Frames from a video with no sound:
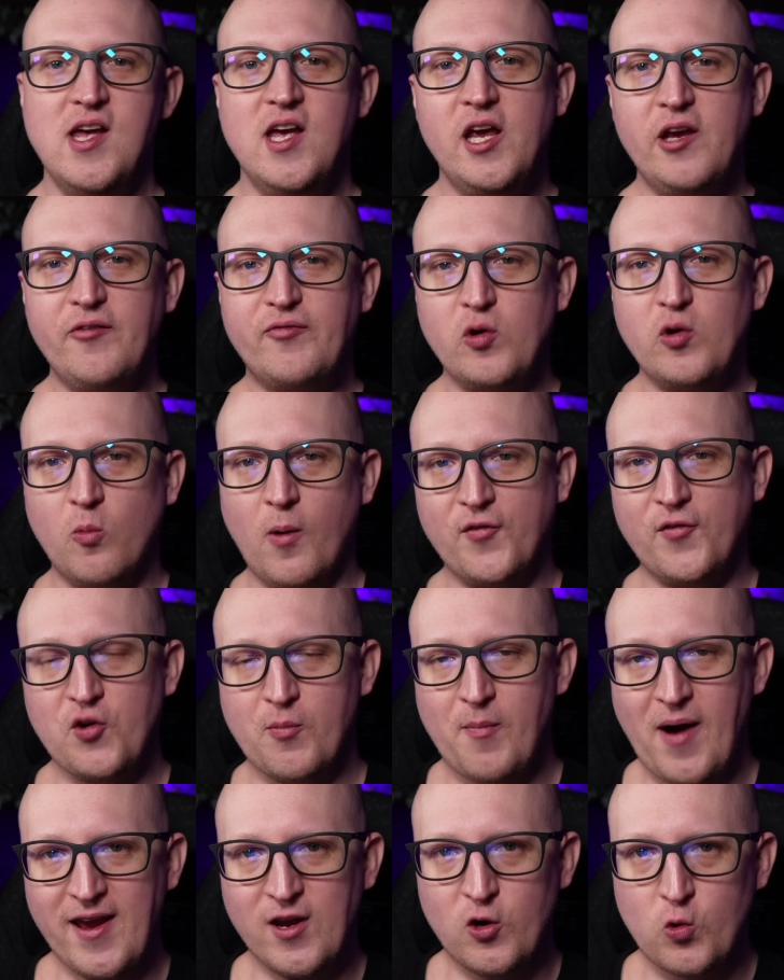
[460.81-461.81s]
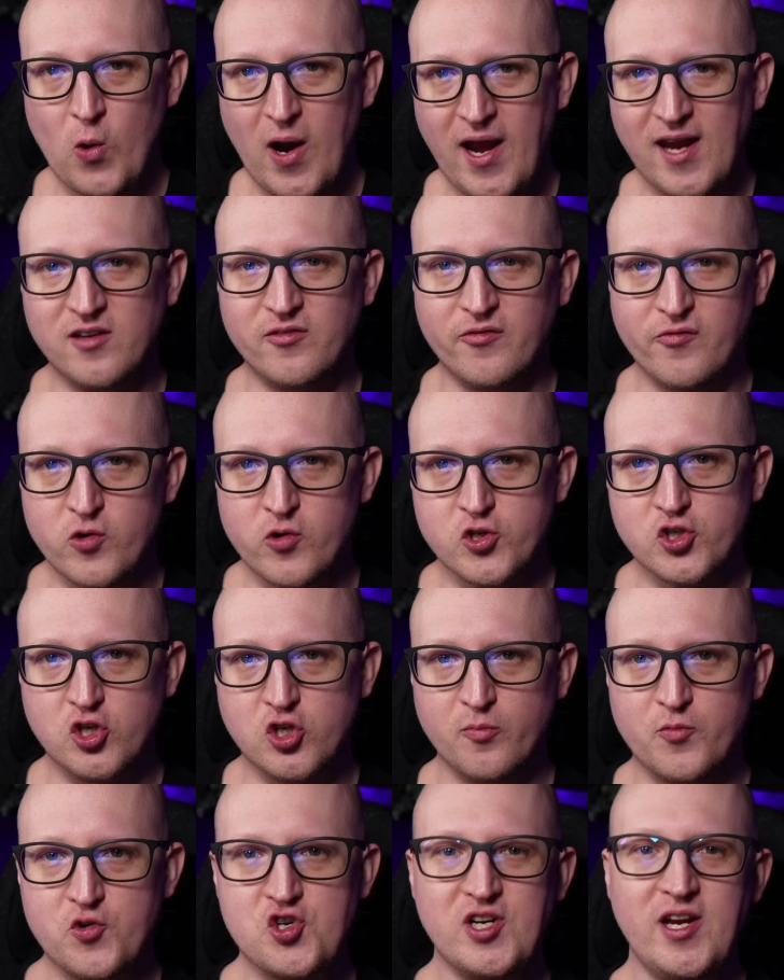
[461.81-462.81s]
if you want to migrate virtual
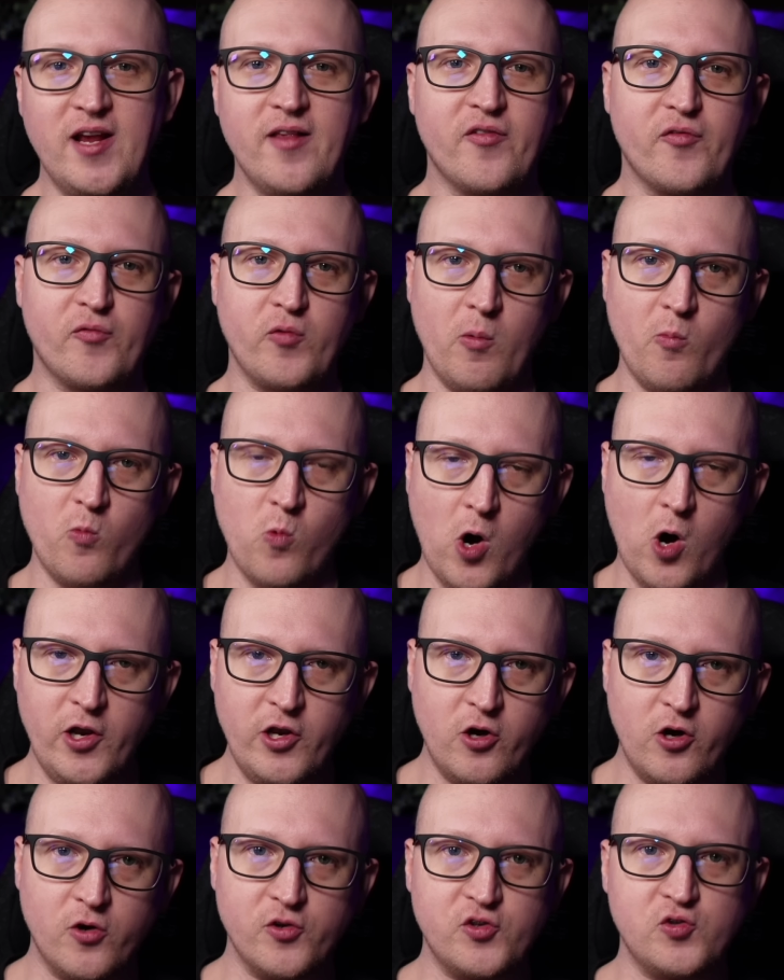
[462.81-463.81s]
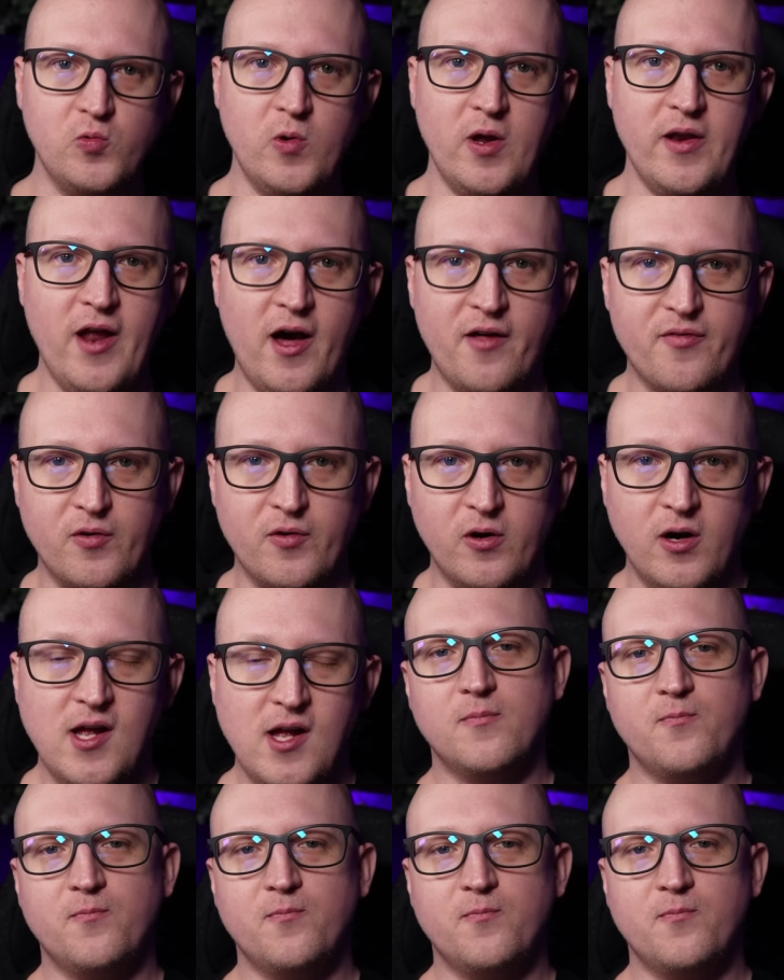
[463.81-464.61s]
machines from one node to another,